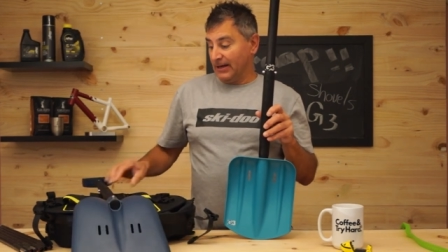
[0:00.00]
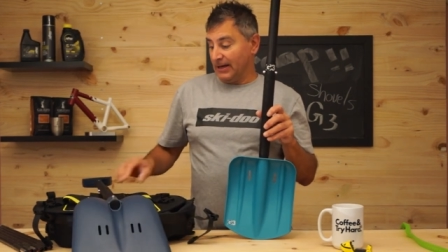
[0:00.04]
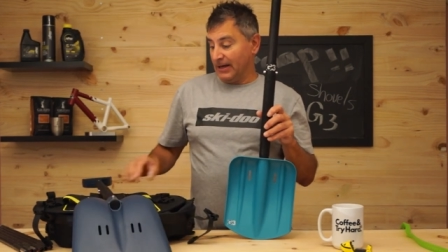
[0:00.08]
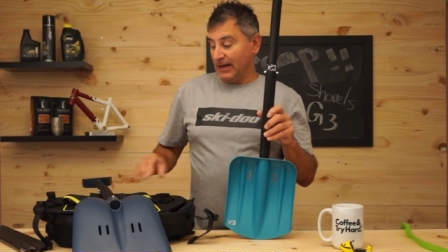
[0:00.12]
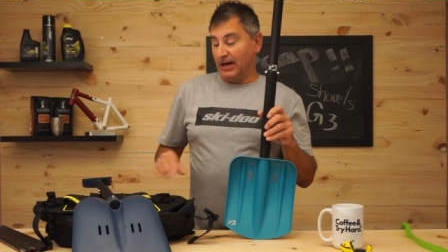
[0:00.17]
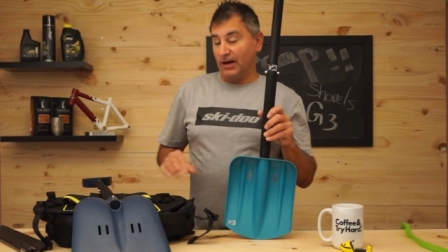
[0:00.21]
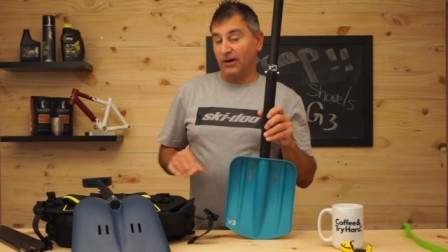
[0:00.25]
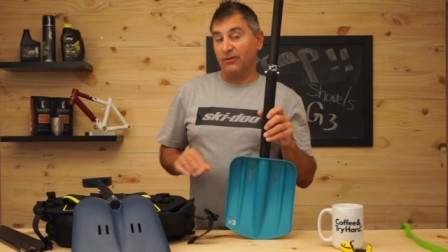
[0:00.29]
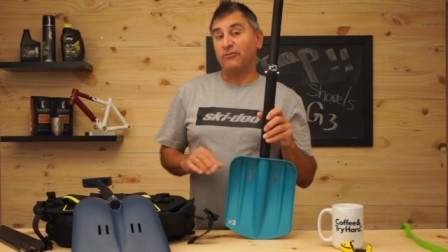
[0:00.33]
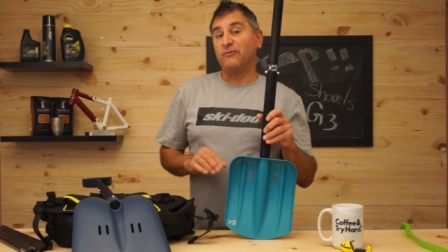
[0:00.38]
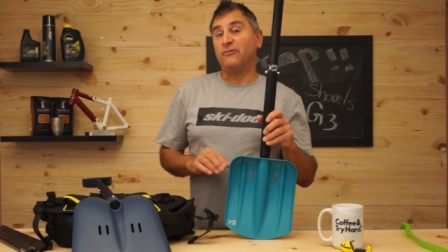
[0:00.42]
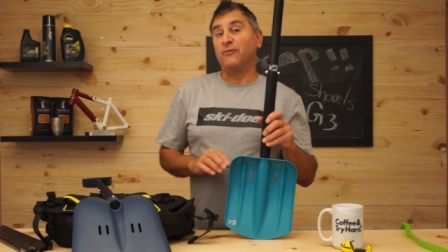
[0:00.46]

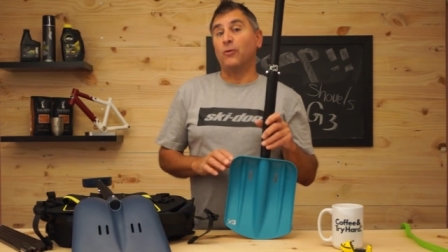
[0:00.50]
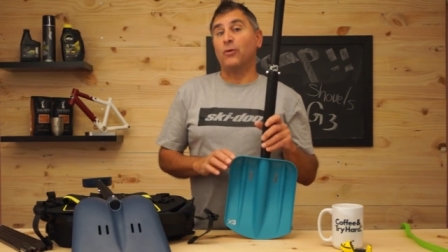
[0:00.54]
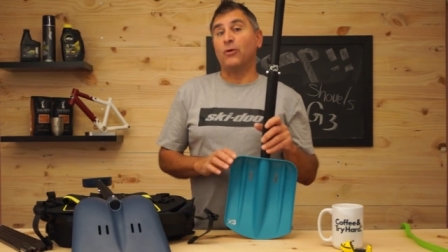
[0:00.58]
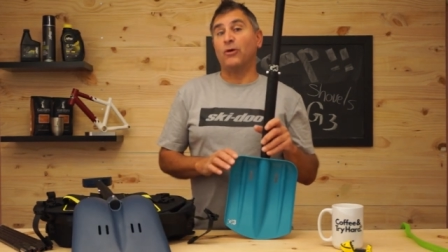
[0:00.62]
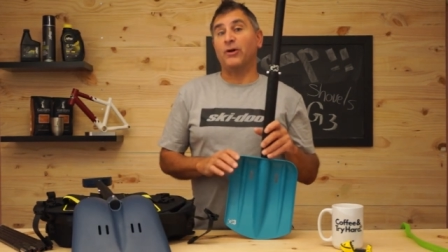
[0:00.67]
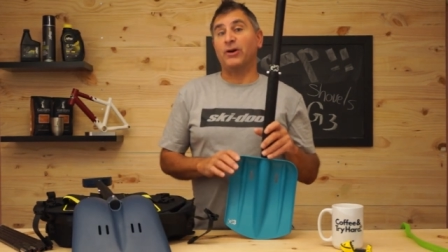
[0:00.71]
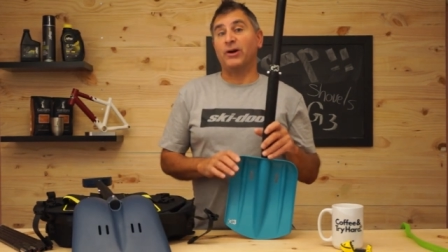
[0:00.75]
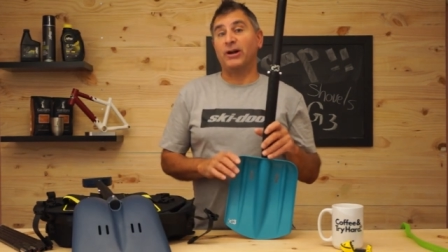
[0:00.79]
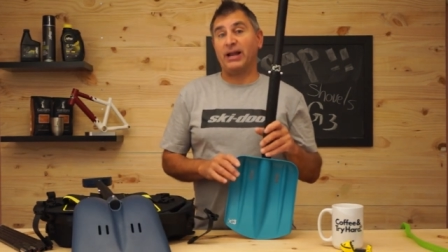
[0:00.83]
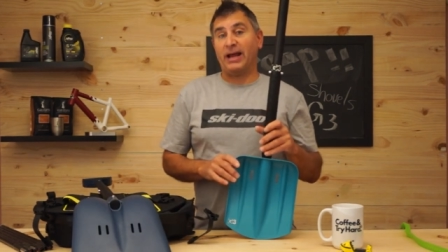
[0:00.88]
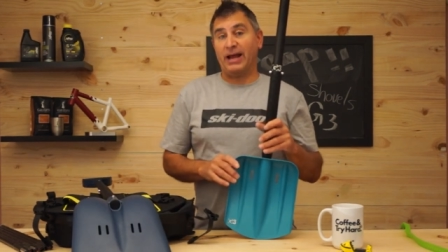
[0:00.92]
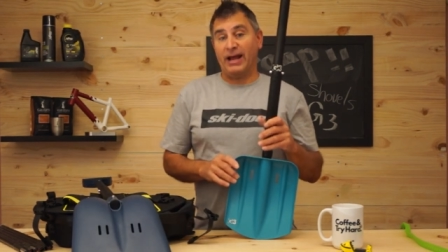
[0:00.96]
uh,
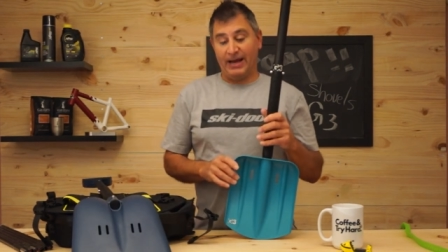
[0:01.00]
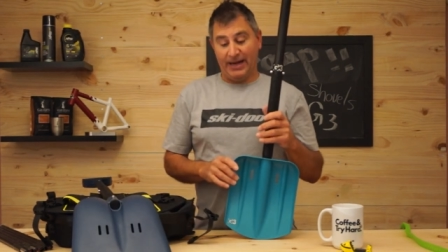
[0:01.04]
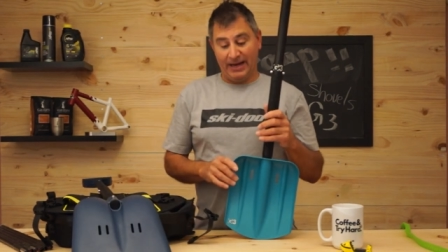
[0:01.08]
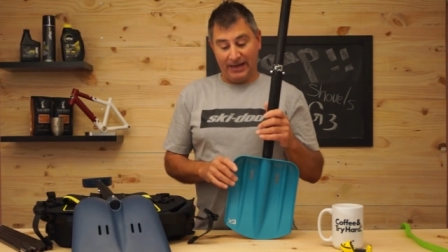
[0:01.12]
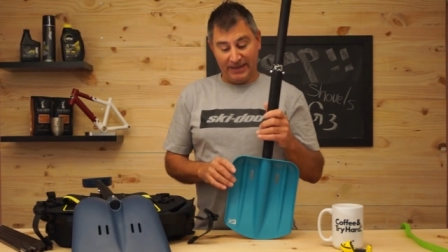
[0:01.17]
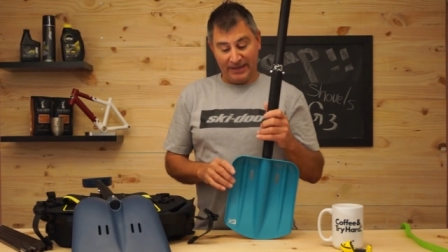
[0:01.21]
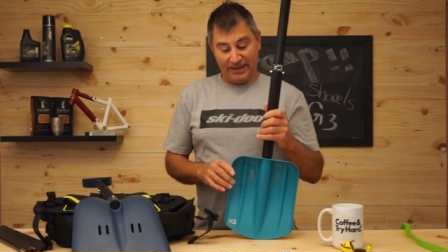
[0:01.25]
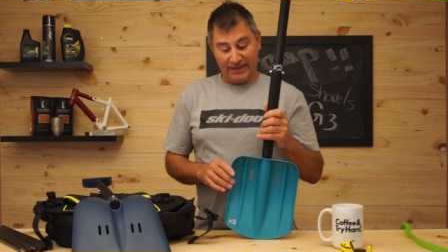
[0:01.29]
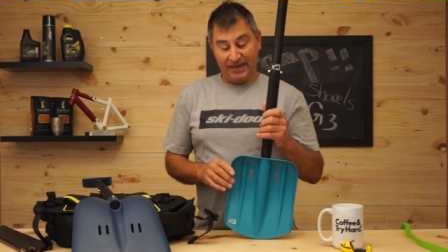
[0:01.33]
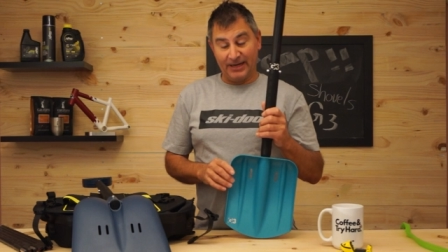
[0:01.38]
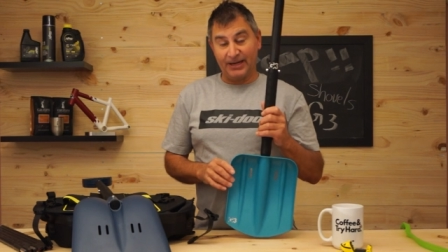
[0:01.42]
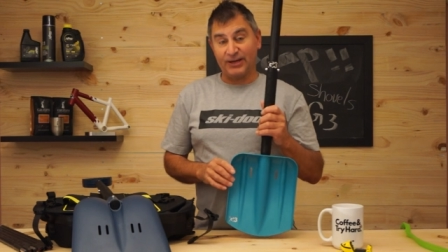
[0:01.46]
Ford
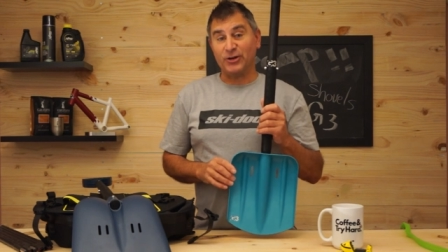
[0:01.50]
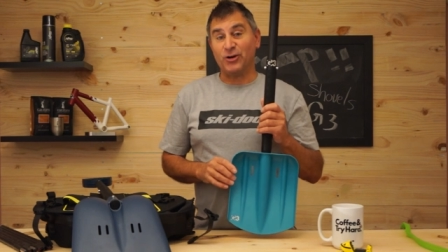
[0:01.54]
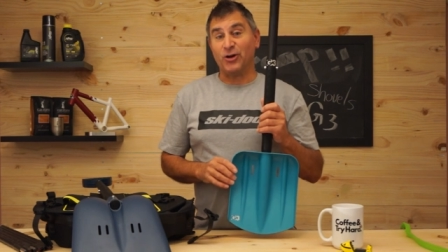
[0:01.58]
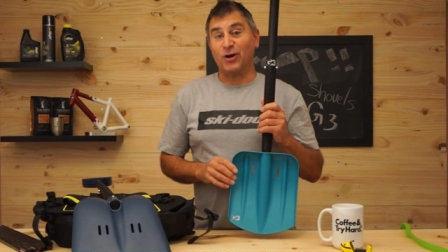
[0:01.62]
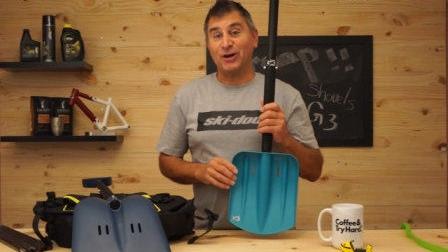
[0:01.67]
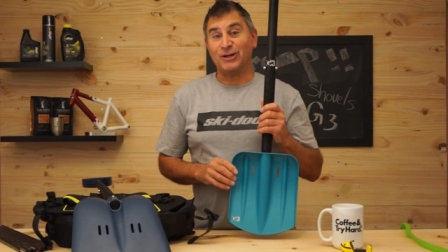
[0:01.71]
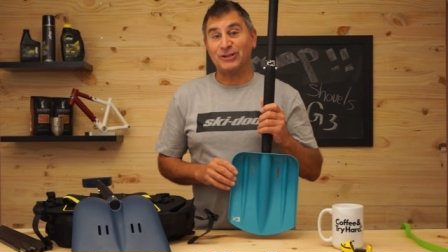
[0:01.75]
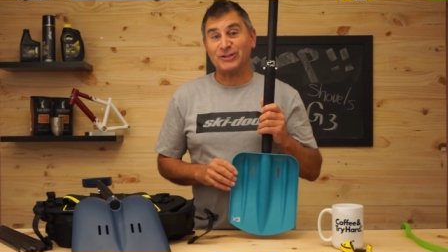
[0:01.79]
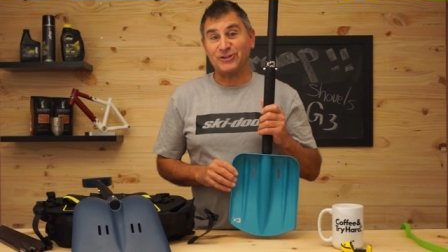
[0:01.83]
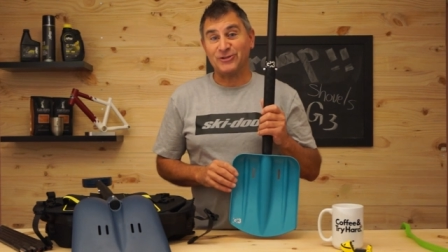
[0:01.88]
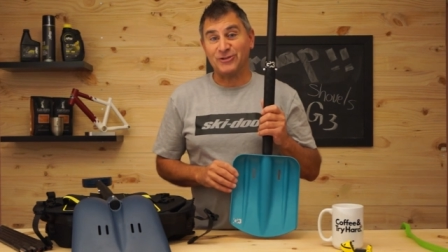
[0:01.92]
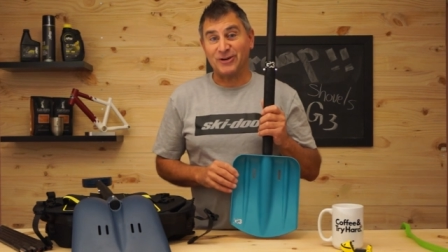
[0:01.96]
and uh,
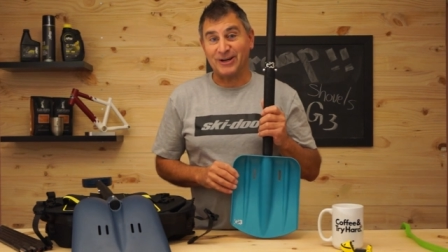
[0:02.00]
Dodge